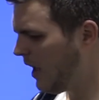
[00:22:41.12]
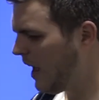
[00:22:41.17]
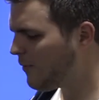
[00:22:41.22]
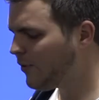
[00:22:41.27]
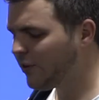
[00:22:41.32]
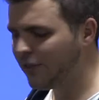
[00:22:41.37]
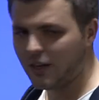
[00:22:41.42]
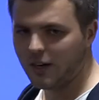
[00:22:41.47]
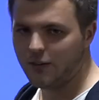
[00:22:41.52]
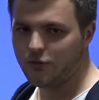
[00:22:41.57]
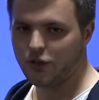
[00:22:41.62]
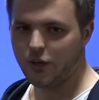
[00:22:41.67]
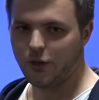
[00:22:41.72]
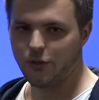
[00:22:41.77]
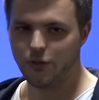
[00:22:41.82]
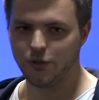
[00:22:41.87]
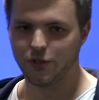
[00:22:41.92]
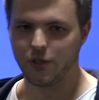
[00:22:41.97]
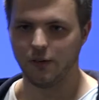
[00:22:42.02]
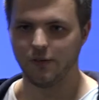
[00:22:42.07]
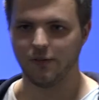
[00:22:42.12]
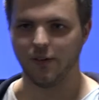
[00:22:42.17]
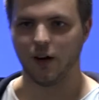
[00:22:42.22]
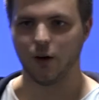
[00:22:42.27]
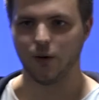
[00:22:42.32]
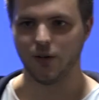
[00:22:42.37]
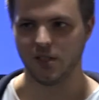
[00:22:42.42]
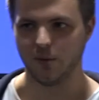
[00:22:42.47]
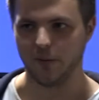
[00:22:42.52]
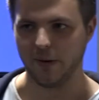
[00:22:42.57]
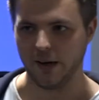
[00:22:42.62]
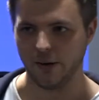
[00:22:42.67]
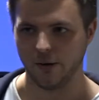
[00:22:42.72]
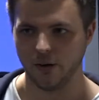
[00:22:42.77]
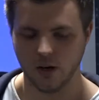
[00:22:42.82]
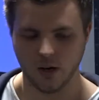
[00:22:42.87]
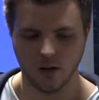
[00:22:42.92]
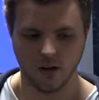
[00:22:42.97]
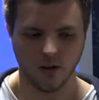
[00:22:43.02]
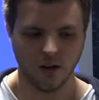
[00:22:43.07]
Everything I've showed you so far is about
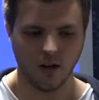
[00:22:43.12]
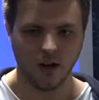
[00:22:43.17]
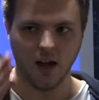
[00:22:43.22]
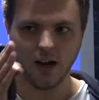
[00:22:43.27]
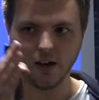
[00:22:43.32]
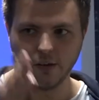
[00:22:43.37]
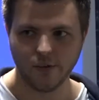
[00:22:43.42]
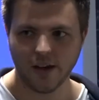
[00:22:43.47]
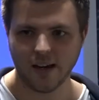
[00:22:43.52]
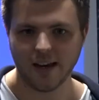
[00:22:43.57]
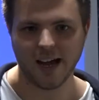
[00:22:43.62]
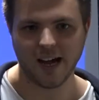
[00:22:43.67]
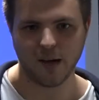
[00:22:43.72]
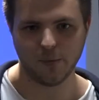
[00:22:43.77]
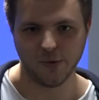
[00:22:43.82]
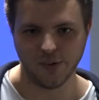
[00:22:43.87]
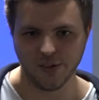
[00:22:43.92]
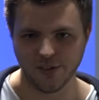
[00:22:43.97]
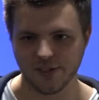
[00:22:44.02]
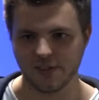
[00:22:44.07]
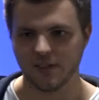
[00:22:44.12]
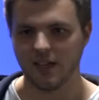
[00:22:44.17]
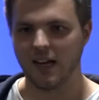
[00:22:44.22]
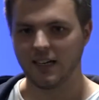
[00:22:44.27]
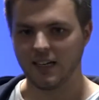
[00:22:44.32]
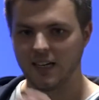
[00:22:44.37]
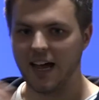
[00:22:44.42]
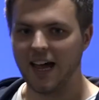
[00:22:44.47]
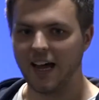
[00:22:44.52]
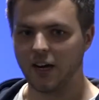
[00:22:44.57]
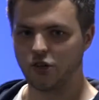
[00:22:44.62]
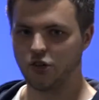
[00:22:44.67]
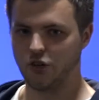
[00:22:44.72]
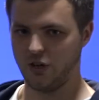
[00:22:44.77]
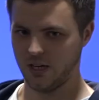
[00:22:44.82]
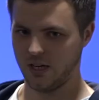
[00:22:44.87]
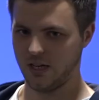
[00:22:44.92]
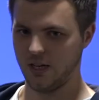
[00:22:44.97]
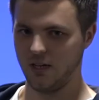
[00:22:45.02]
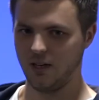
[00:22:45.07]
an event happens and an
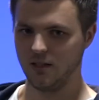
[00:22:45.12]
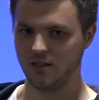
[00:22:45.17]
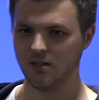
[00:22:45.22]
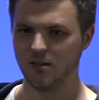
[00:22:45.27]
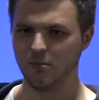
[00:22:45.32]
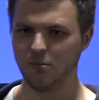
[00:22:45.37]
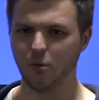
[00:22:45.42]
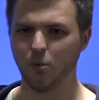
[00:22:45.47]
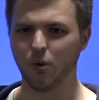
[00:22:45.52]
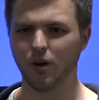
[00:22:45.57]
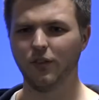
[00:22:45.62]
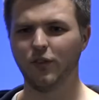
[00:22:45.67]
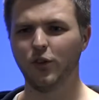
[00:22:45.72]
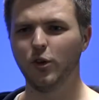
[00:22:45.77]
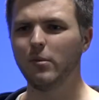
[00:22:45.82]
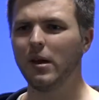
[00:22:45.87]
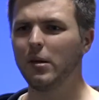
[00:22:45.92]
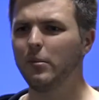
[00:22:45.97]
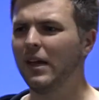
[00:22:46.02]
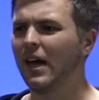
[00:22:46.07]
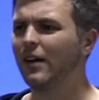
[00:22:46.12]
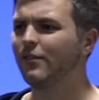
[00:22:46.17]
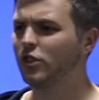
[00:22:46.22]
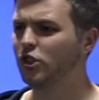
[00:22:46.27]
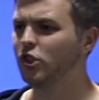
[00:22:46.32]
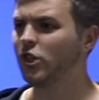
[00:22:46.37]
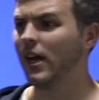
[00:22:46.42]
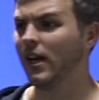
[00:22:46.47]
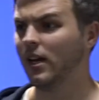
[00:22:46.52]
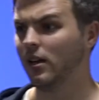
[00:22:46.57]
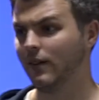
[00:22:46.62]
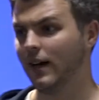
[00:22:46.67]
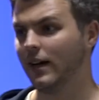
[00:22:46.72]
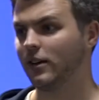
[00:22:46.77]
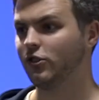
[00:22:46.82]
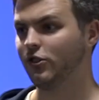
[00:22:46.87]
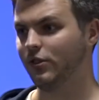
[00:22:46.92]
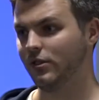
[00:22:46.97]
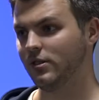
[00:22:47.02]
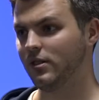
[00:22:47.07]
action occurs. But what if you maybe have a chain of
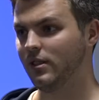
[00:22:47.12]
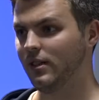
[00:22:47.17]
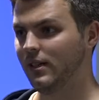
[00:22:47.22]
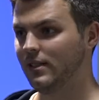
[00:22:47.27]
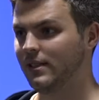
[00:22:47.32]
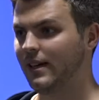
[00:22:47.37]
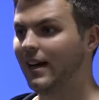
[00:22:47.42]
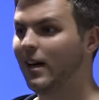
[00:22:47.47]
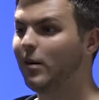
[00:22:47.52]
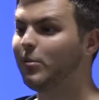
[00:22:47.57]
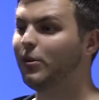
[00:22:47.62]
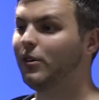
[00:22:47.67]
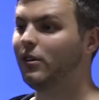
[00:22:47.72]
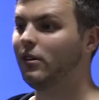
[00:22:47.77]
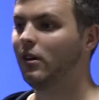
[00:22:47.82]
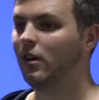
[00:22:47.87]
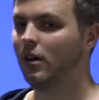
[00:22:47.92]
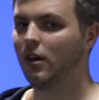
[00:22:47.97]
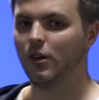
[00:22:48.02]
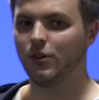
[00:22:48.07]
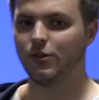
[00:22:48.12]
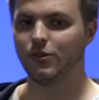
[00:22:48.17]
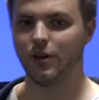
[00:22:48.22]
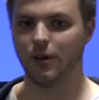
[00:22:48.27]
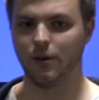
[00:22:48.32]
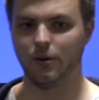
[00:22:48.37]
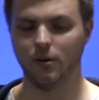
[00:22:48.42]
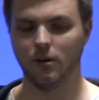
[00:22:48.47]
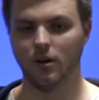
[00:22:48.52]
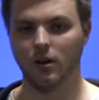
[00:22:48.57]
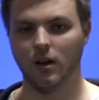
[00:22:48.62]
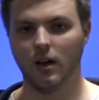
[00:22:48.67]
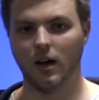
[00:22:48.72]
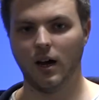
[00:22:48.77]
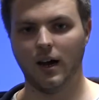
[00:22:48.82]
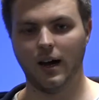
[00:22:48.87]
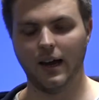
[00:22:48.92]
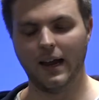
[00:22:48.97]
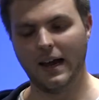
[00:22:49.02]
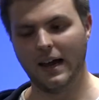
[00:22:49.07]
actions that need to happen? So
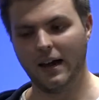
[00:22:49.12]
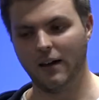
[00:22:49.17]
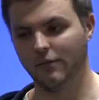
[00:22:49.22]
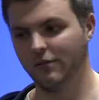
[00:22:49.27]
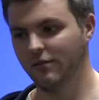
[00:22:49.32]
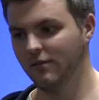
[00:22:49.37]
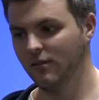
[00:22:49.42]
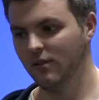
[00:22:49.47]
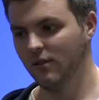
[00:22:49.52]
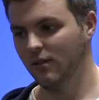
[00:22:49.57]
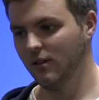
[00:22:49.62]
I have